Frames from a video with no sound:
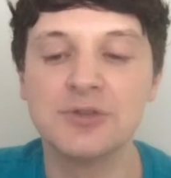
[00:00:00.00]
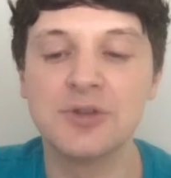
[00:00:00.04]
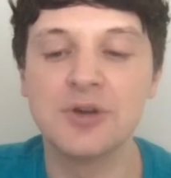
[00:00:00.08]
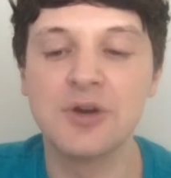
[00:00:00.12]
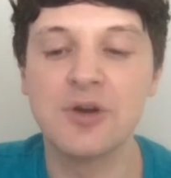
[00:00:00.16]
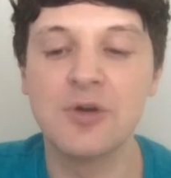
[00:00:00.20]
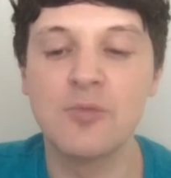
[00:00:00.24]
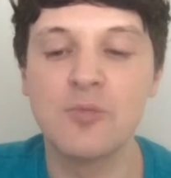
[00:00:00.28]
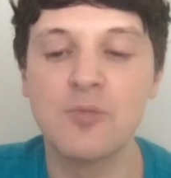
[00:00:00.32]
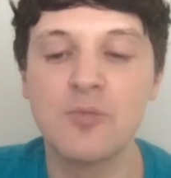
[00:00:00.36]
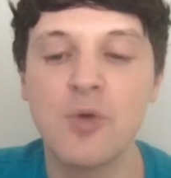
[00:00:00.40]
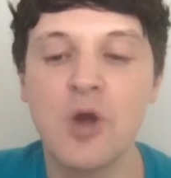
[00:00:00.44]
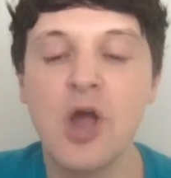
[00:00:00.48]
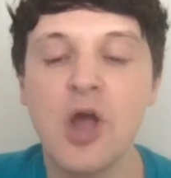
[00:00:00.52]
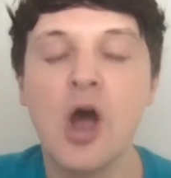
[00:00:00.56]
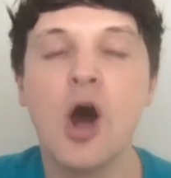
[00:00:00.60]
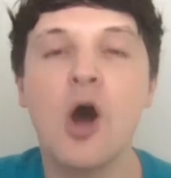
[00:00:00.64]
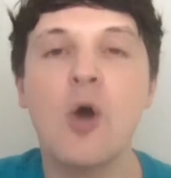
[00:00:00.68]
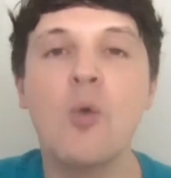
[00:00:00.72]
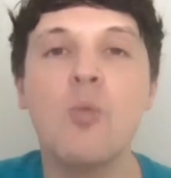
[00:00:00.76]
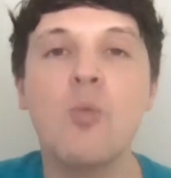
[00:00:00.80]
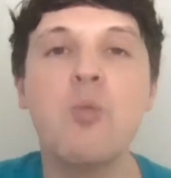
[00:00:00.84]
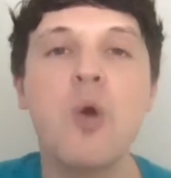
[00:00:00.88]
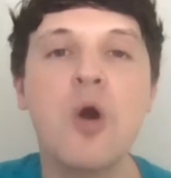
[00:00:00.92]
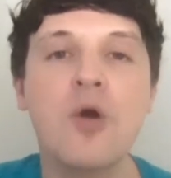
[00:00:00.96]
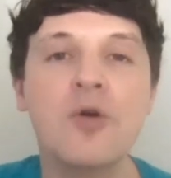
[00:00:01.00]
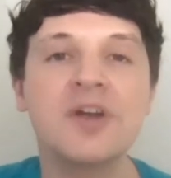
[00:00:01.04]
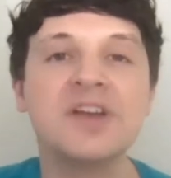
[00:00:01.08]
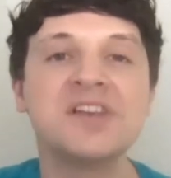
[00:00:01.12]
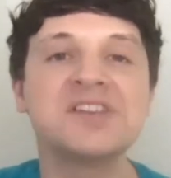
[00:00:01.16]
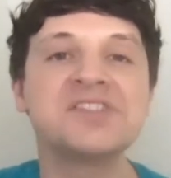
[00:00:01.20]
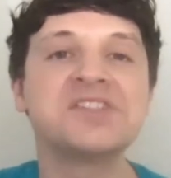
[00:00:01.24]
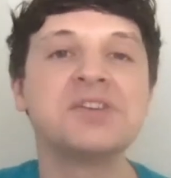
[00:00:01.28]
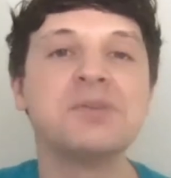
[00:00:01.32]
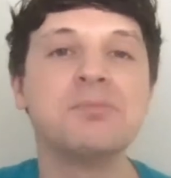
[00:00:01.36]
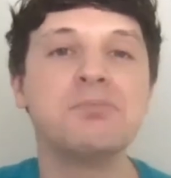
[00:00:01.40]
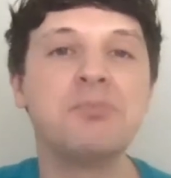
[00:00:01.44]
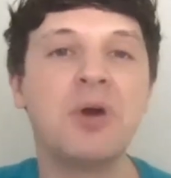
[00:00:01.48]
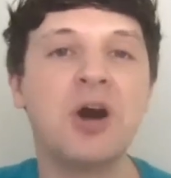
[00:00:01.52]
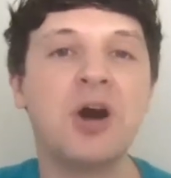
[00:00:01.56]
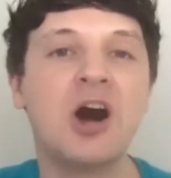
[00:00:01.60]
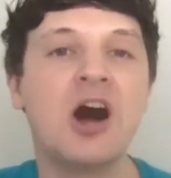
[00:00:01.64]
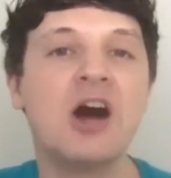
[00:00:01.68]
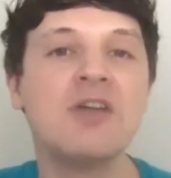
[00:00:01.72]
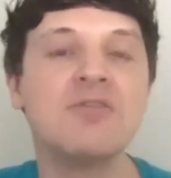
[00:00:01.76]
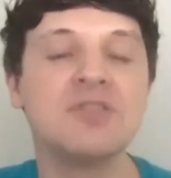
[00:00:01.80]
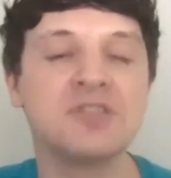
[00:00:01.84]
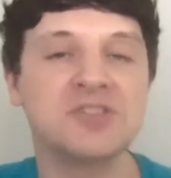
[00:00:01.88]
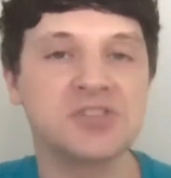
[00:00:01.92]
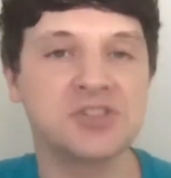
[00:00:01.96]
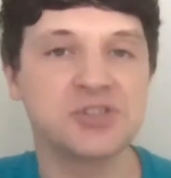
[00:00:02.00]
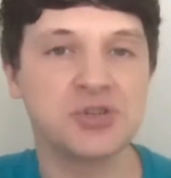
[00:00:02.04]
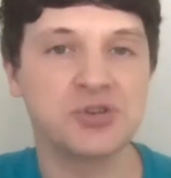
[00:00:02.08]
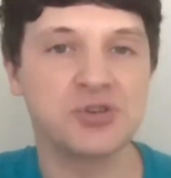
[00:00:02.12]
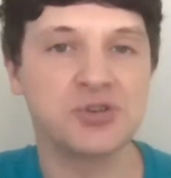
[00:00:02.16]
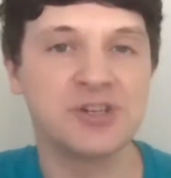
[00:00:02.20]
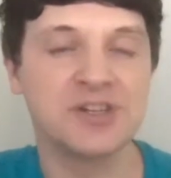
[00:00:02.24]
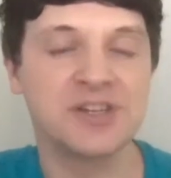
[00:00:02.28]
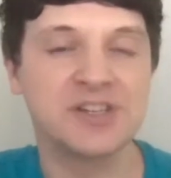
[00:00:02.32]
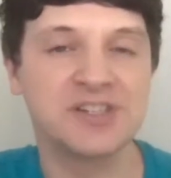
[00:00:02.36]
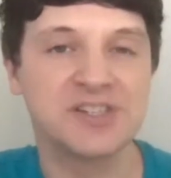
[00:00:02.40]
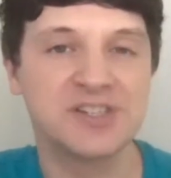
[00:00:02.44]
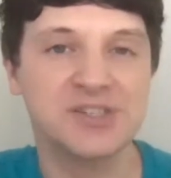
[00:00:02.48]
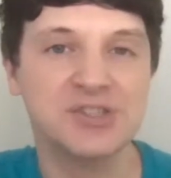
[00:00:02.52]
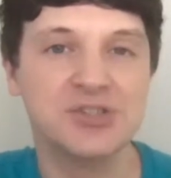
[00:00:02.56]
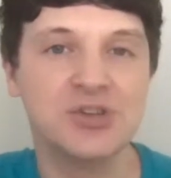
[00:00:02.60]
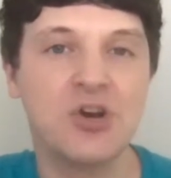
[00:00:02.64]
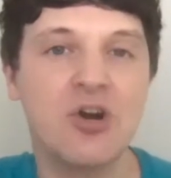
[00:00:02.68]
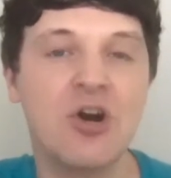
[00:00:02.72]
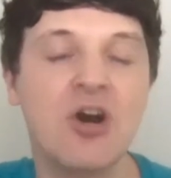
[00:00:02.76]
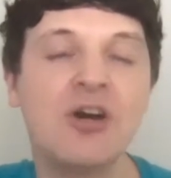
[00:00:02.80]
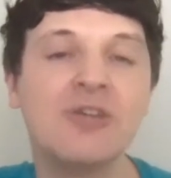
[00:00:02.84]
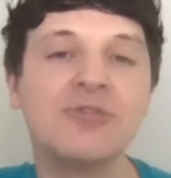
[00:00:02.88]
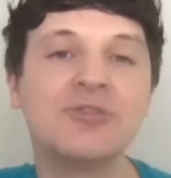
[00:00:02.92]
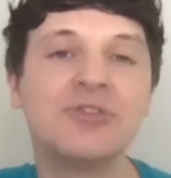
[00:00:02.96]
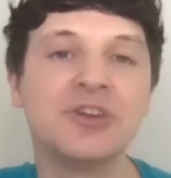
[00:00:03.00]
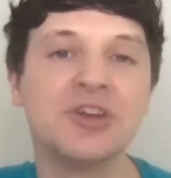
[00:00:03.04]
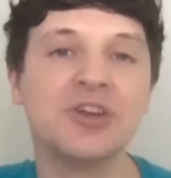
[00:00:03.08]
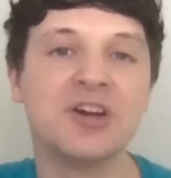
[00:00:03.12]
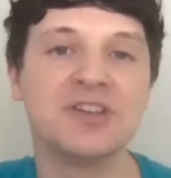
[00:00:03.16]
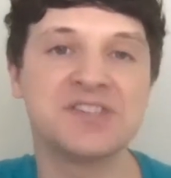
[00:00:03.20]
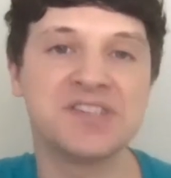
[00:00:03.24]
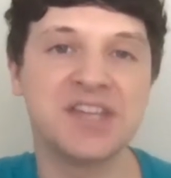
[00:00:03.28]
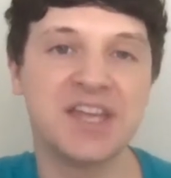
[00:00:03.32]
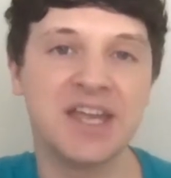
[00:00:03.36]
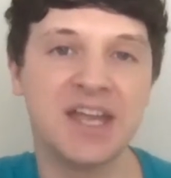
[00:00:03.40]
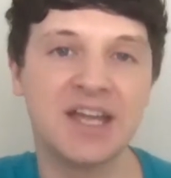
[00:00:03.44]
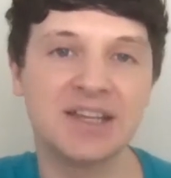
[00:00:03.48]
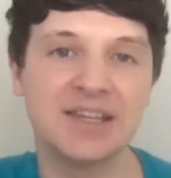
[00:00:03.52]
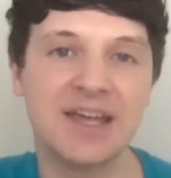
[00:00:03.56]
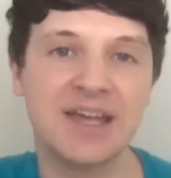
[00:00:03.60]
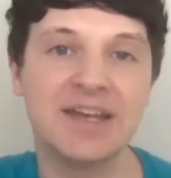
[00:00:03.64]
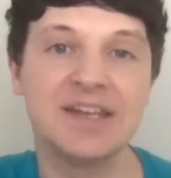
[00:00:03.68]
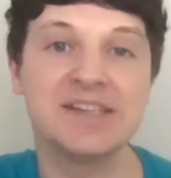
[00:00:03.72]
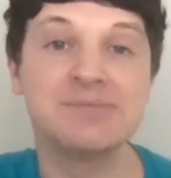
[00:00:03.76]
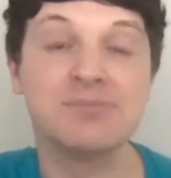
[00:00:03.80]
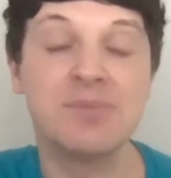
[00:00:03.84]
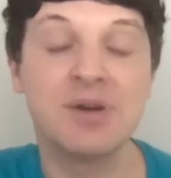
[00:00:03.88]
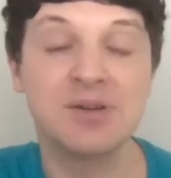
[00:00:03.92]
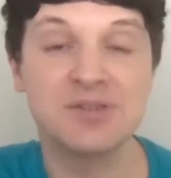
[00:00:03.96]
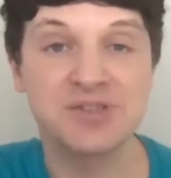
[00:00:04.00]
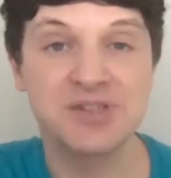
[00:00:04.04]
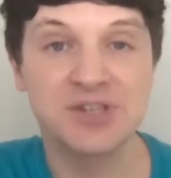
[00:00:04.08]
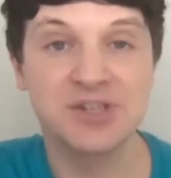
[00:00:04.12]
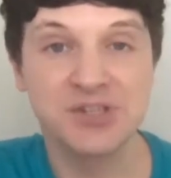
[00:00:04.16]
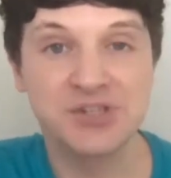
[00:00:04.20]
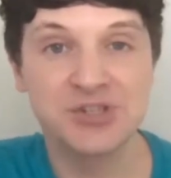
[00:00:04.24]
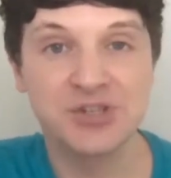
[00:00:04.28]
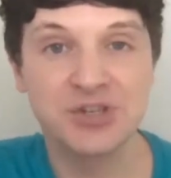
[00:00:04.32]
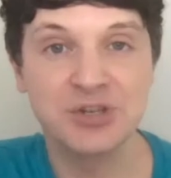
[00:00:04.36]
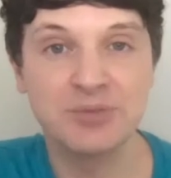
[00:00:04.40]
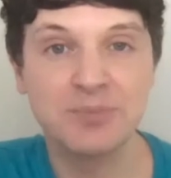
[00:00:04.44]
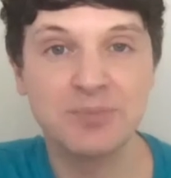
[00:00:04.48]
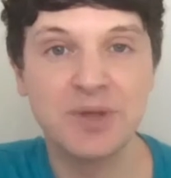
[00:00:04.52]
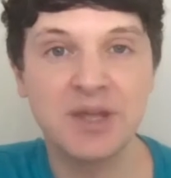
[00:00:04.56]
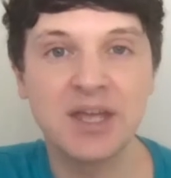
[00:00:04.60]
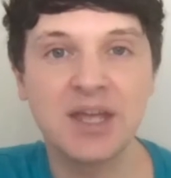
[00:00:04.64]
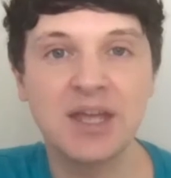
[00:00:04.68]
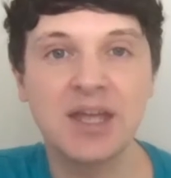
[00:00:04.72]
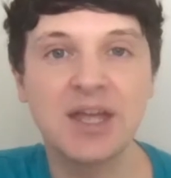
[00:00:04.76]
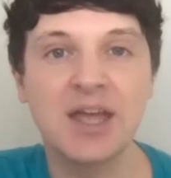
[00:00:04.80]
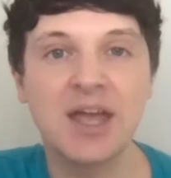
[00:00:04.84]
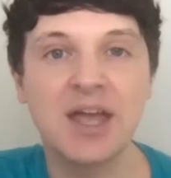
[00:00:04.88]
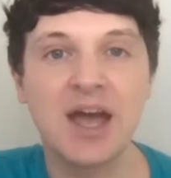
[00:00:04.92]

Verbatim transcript: a, a, a worrisome part of a story that's not often articulated as much as it should be,